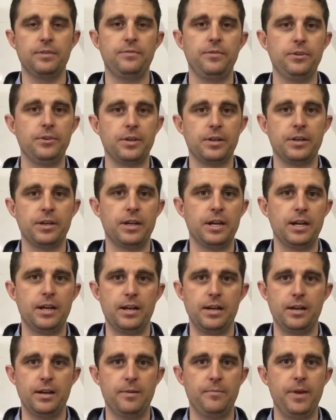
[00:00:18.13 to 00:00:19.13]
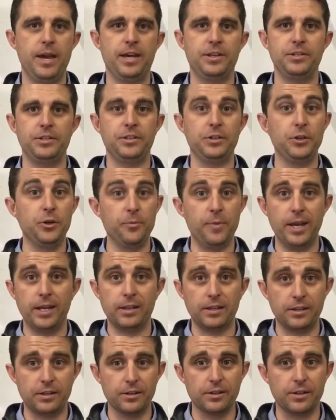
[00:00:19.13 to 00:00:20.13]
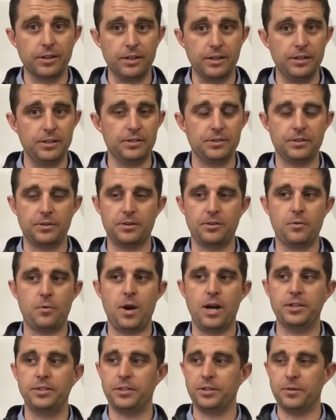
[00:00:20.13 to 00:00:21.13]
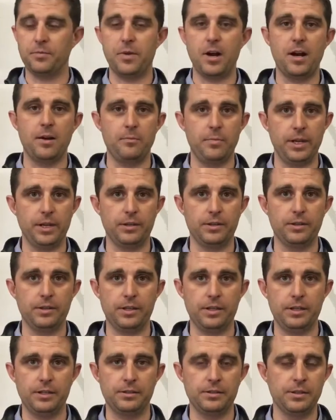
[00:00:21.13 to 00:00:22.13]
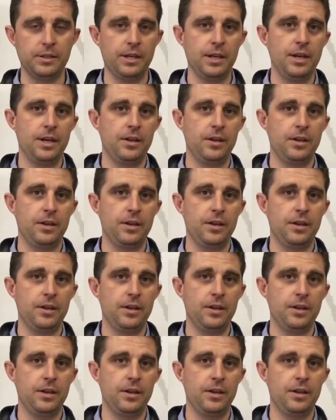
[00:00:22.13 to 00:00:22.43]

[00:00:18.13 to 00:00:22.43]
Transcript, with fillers: If you can uh, imagine you making cookies or watching your mom make cookies,